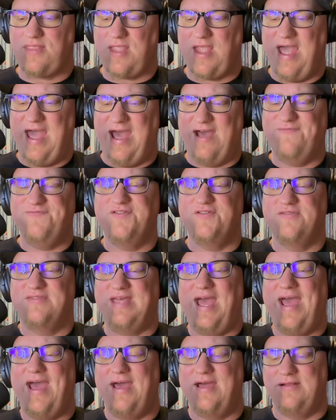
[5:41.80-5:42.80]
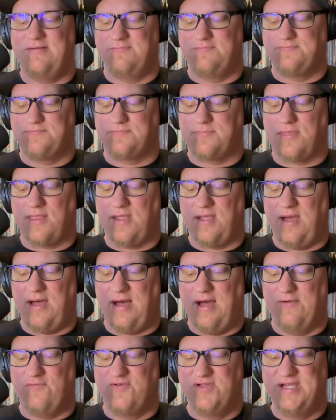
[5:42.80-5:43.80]
after that,
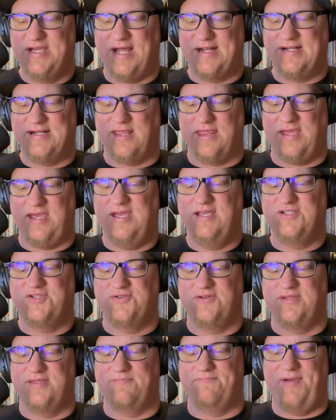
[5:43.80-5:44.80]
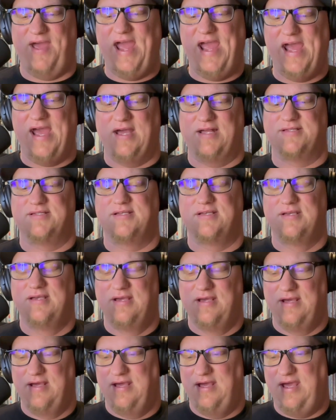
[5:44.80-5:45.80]
I really got into the history of the band.
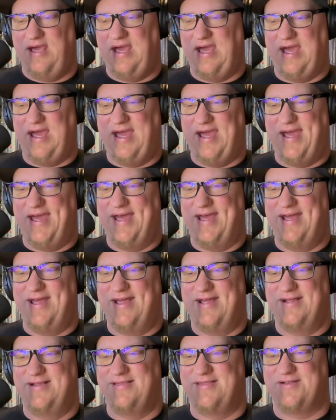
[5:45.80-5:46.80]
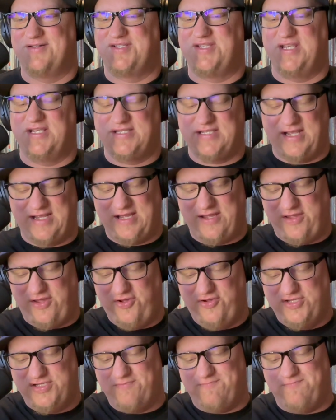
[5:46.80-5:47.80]
And there's this like
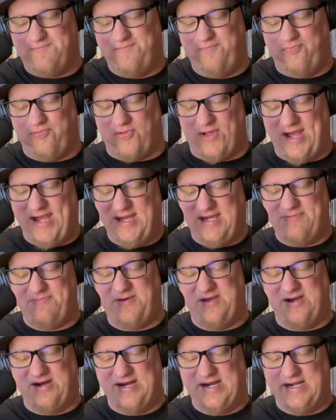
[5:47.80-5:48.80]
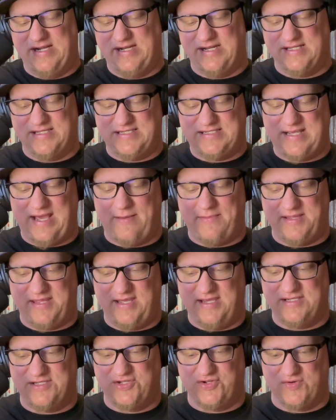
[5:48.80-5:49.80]
huge blank period in Sabbath
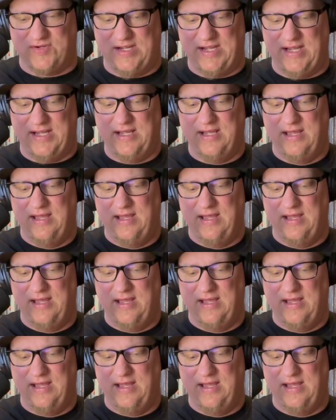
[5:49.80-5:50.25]
history.